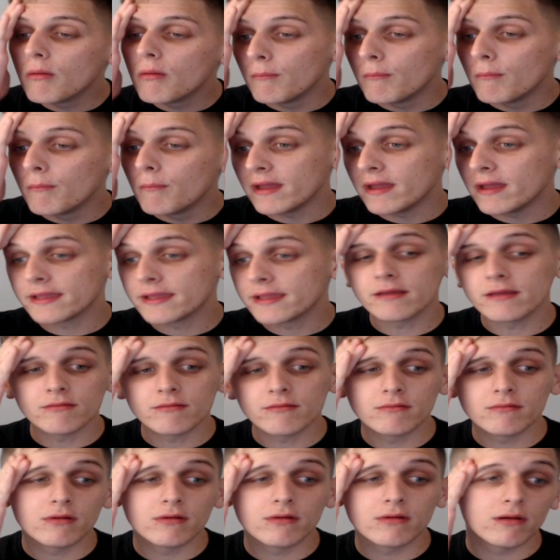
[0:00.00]

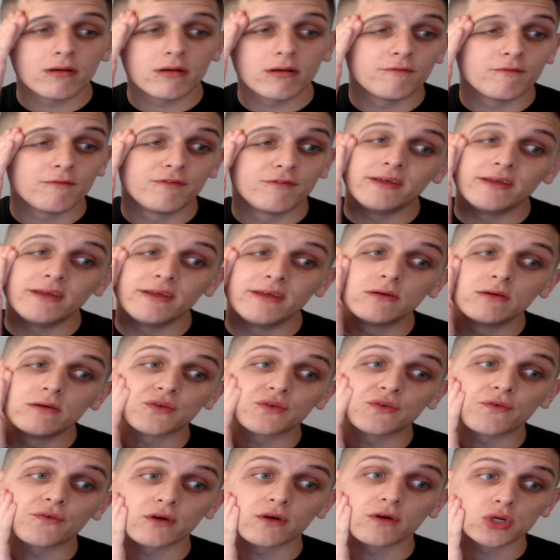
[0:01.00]
making videos
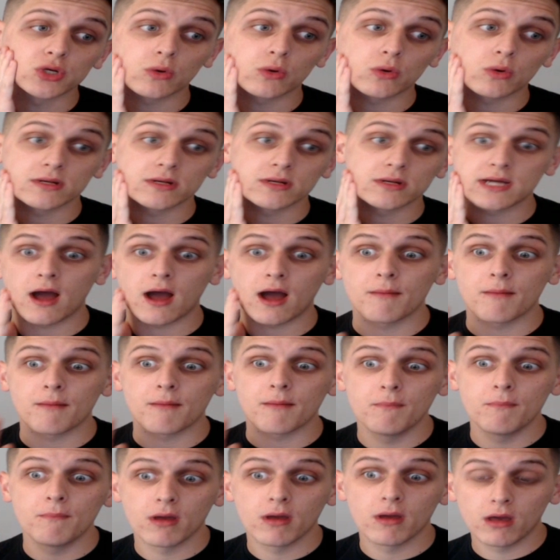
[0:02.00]
for a short
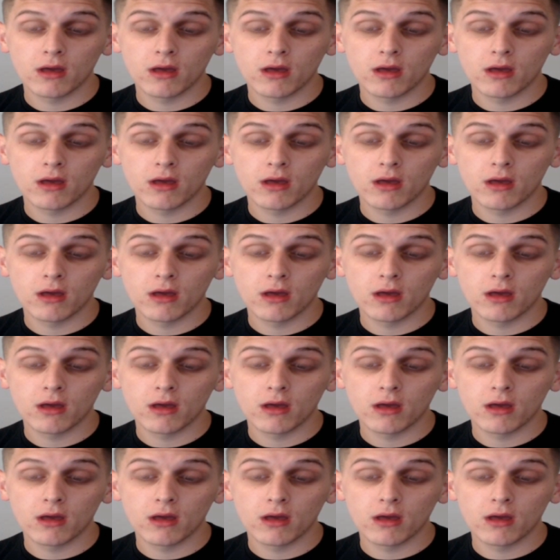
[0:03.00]
time